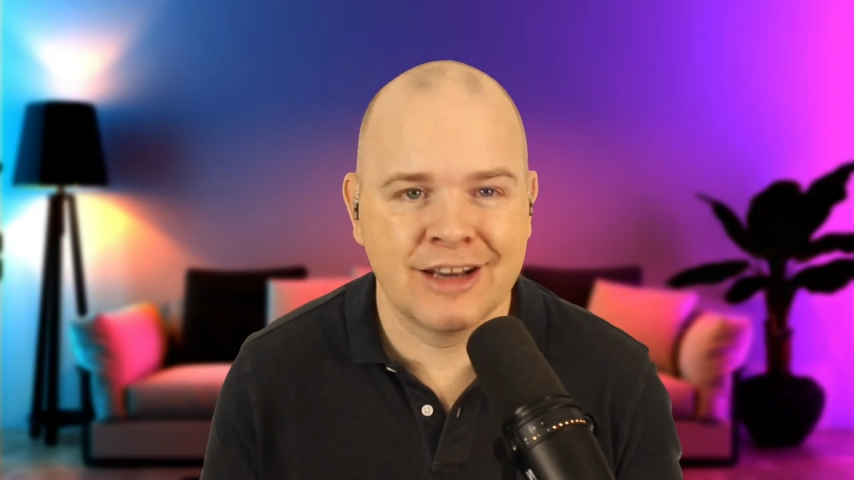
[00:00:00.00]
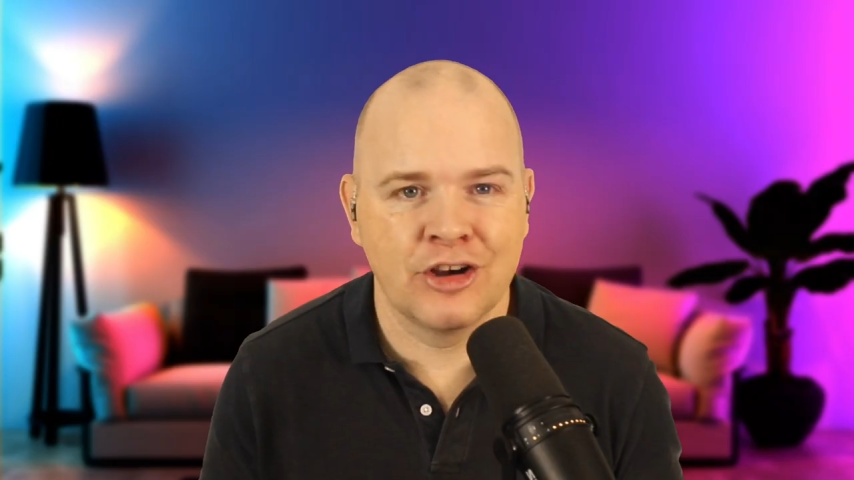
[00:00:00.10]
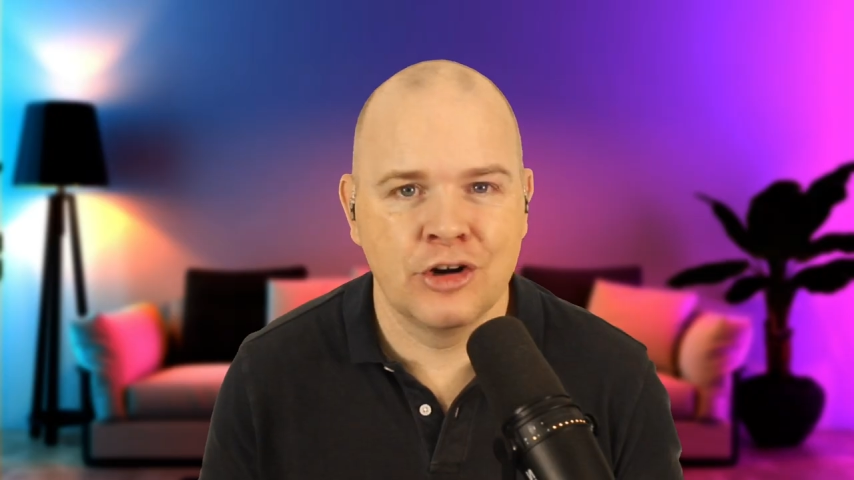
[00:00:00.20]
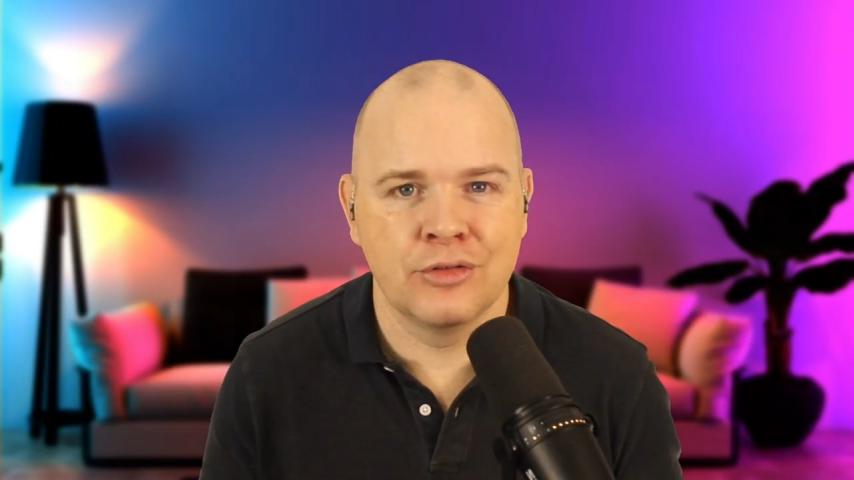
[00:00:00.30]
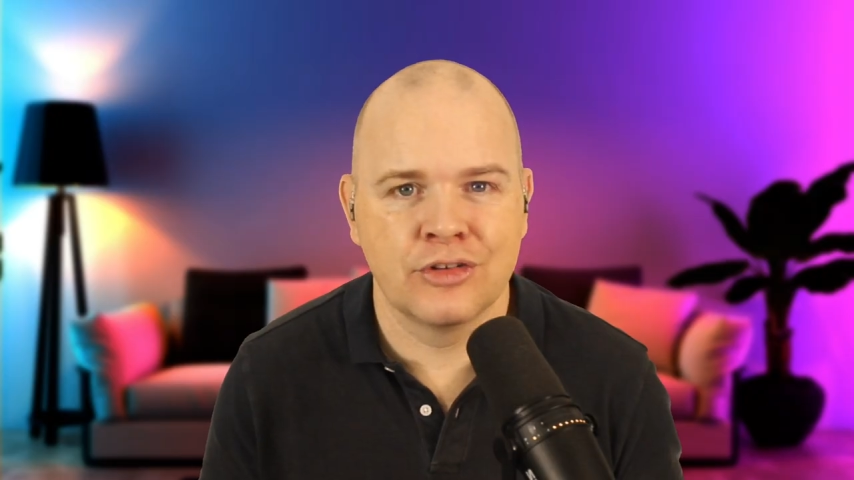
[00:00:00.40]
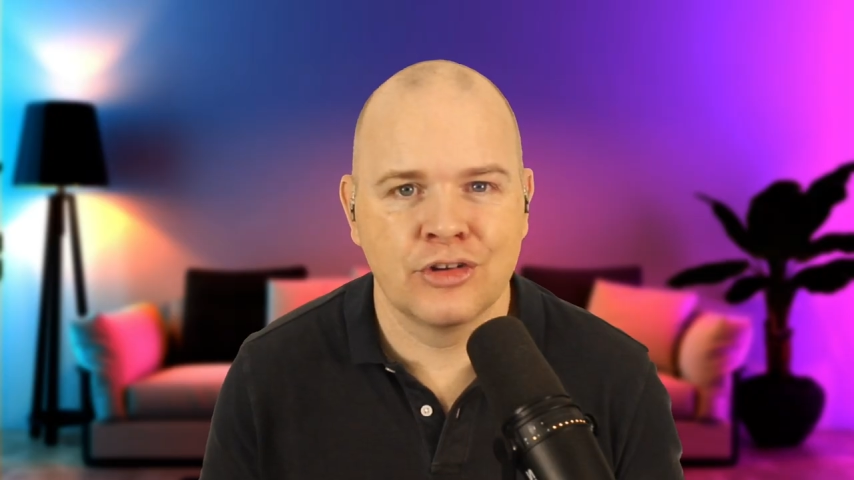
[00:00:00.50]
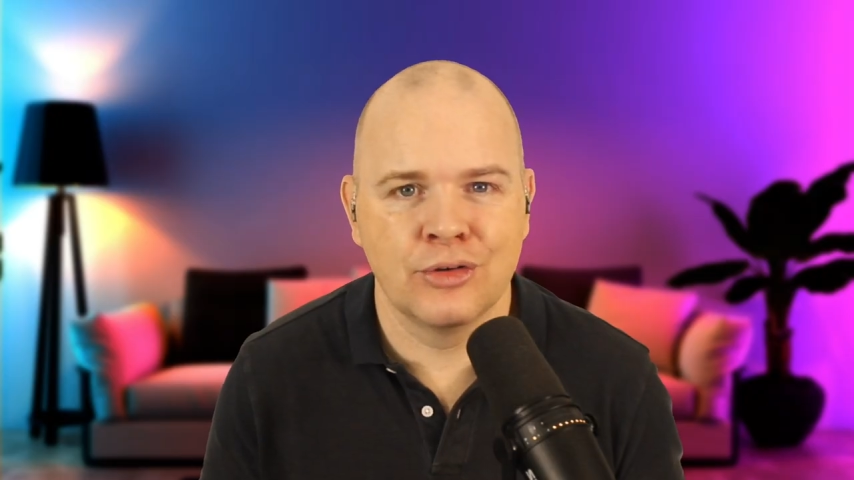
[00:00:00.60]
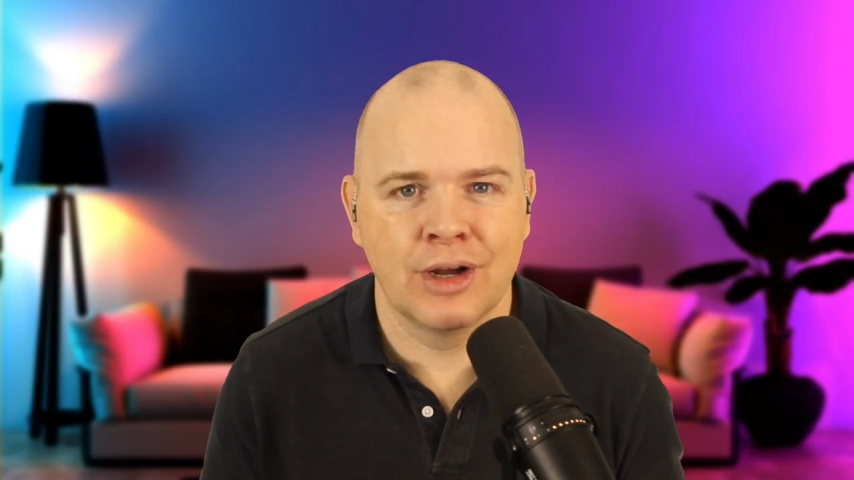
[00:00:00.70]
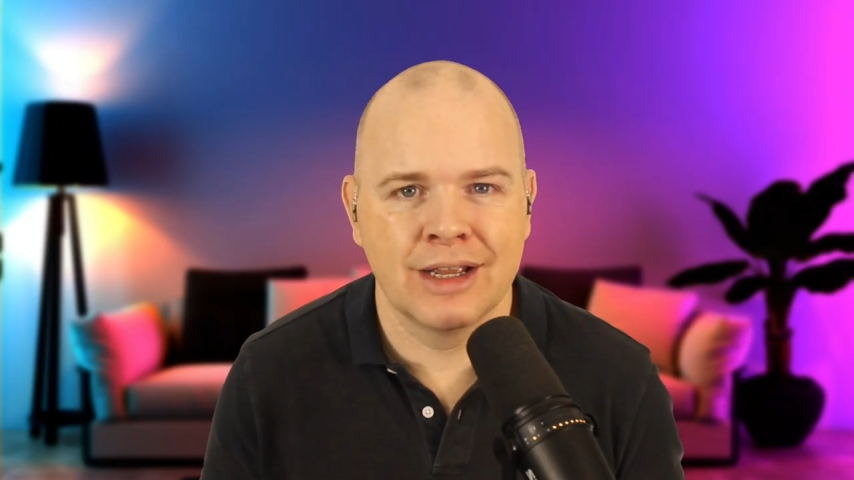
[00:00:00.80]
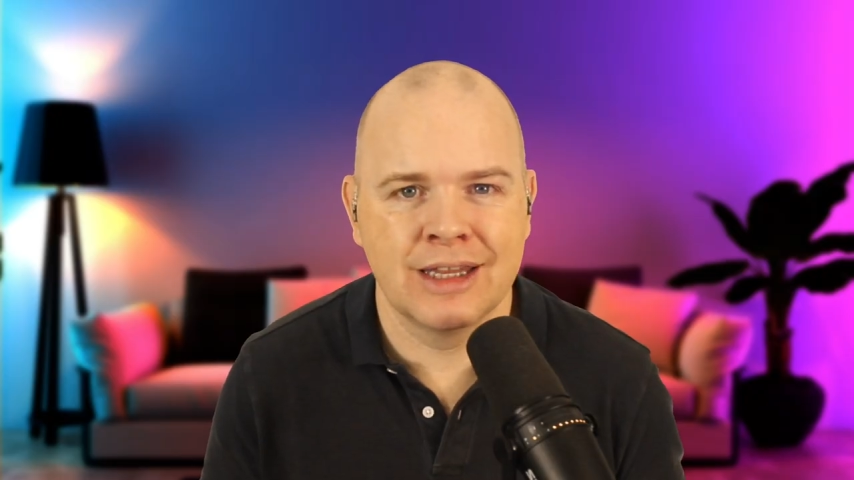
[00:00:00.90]
head over
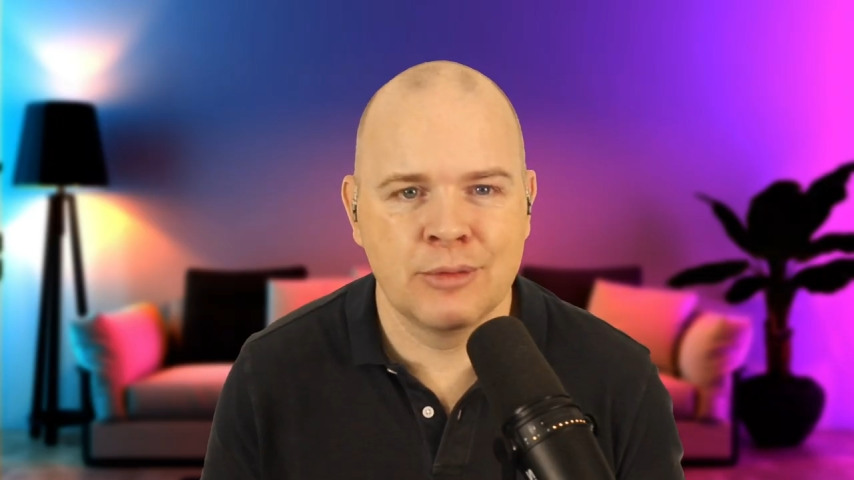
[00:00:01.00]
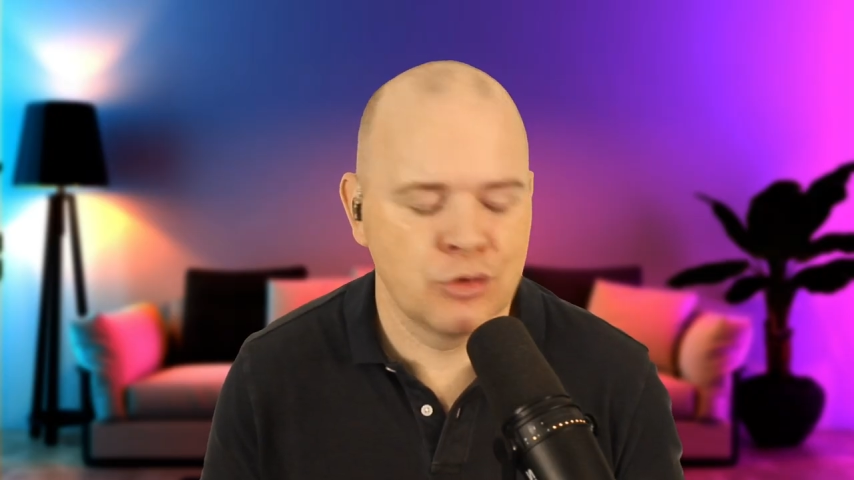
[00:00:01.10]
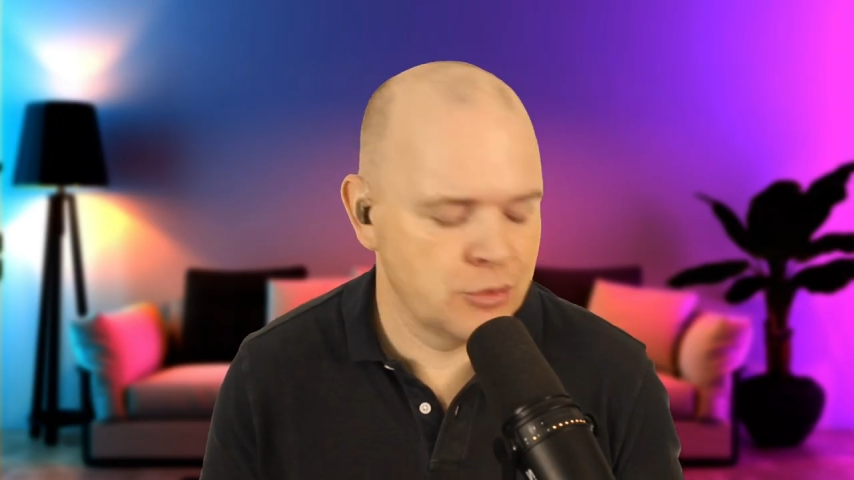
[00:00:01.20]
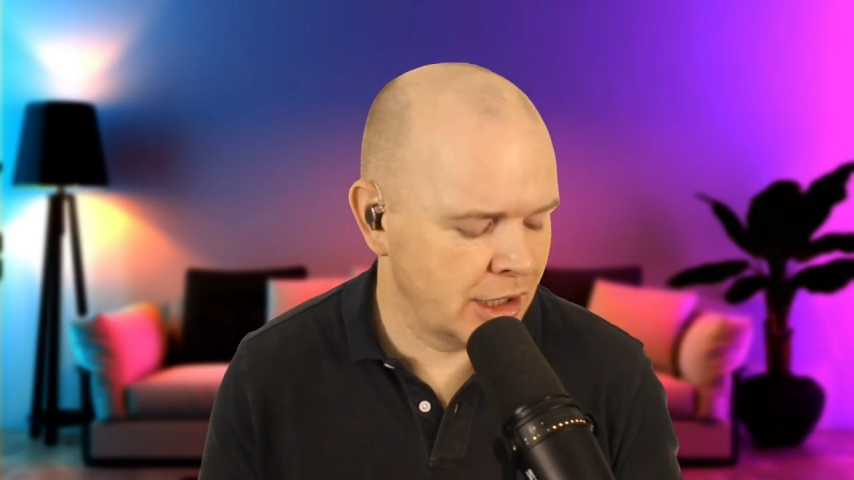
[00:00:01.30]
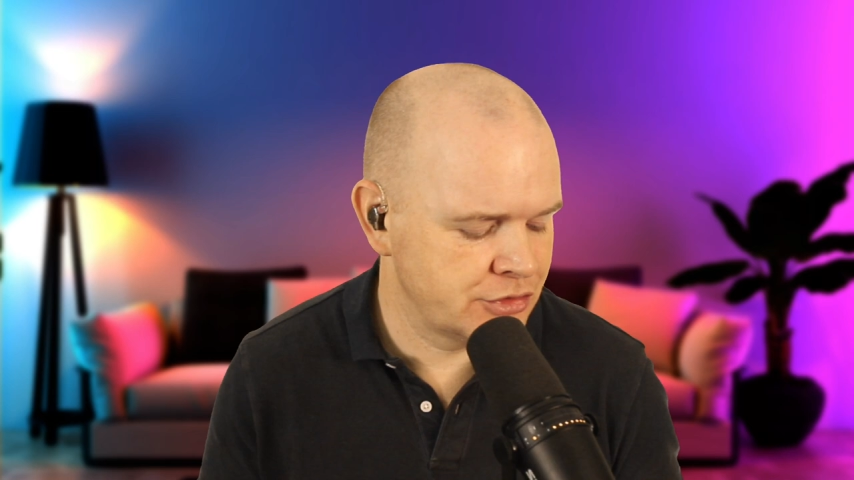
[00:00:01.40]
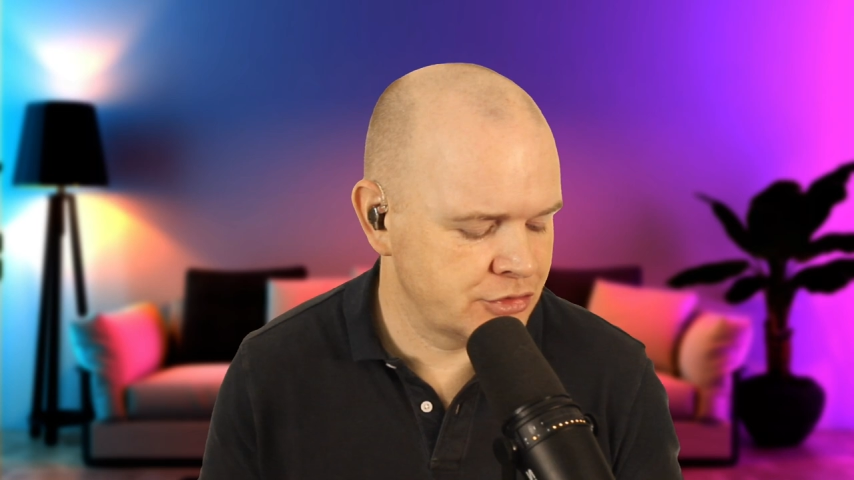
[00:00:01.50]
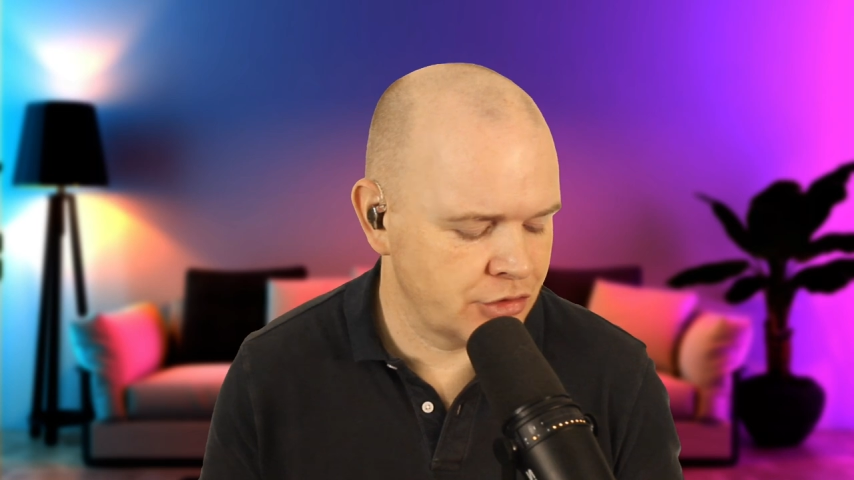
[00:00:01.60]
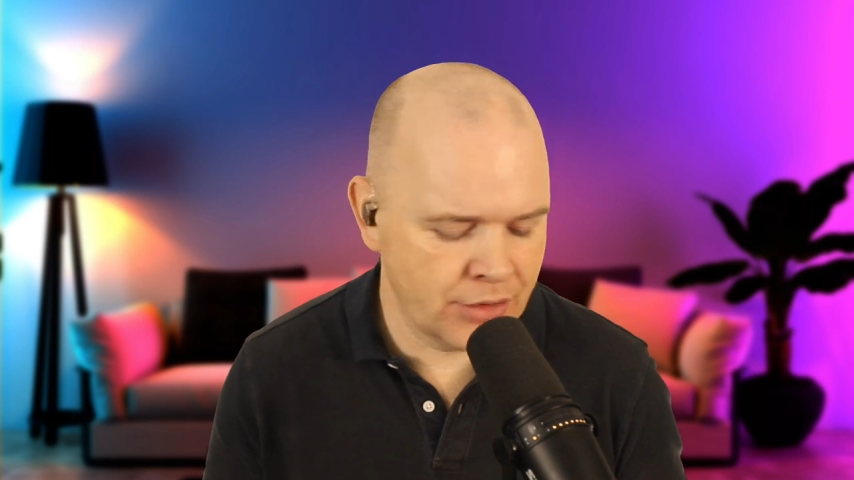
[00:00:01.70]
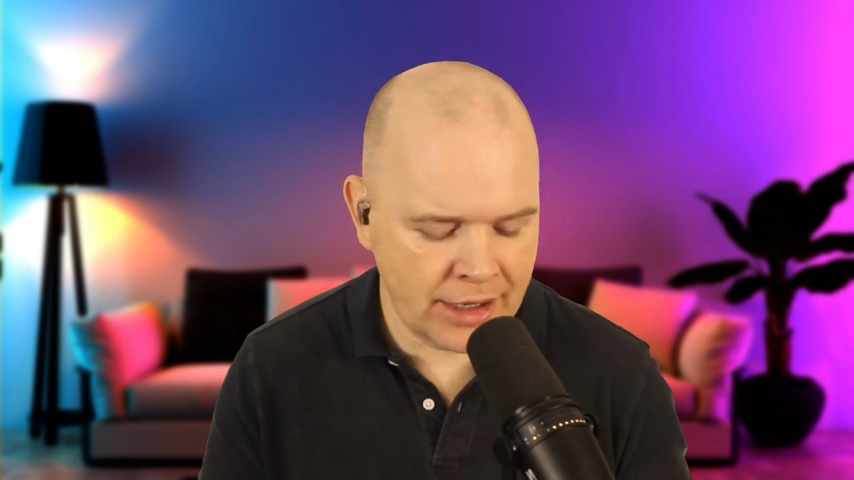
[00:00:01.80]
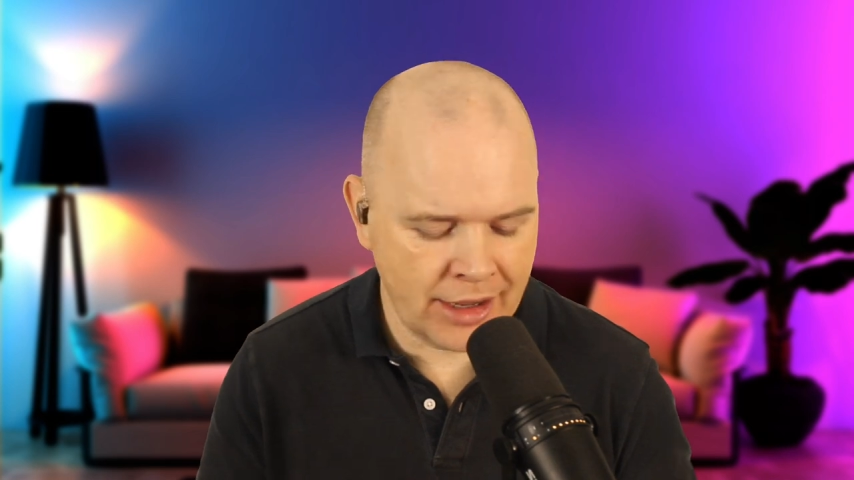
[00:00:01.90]
to Keyboard
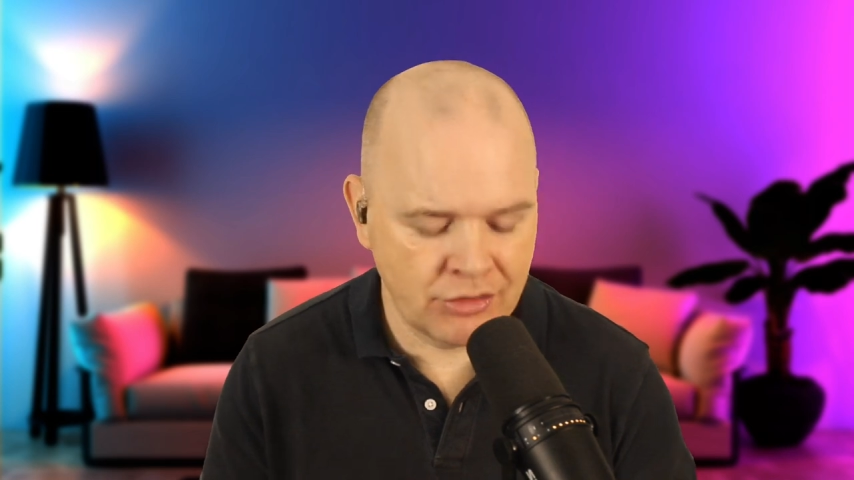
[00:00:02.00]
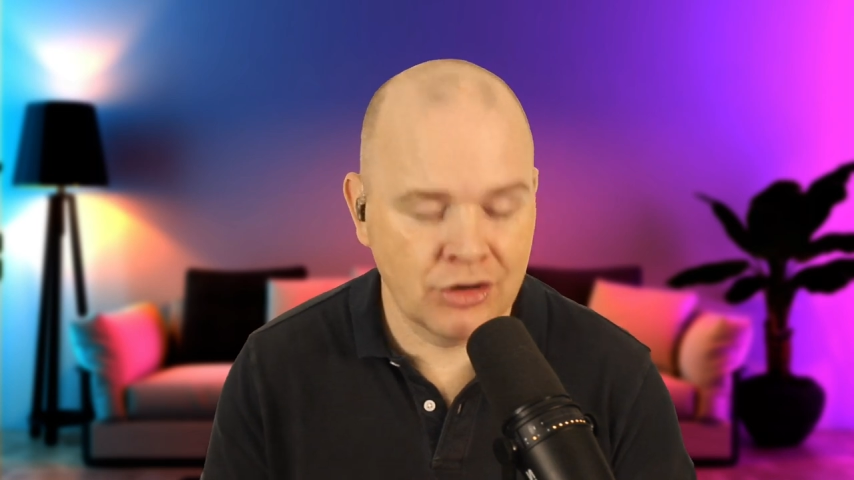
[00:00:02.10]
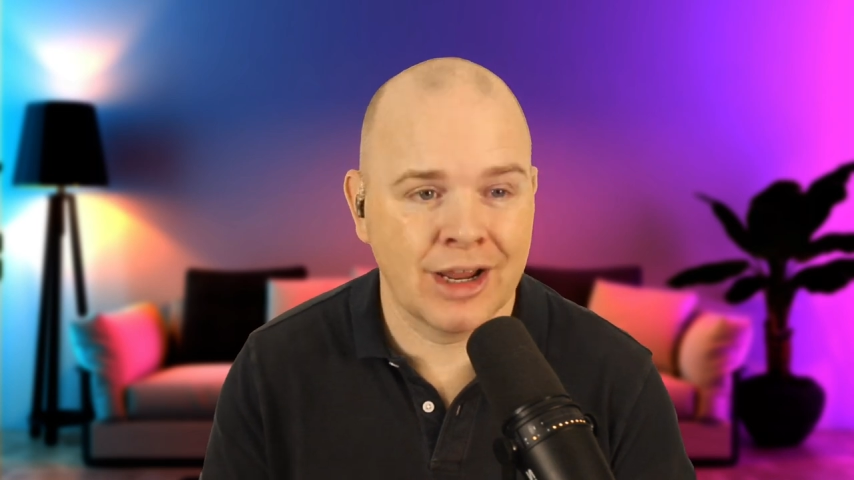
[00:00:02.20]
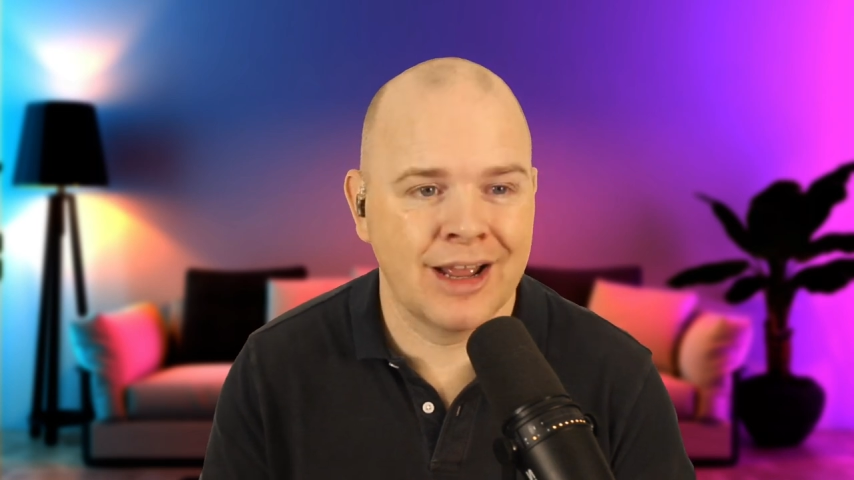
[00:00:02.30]
Maestro and have a look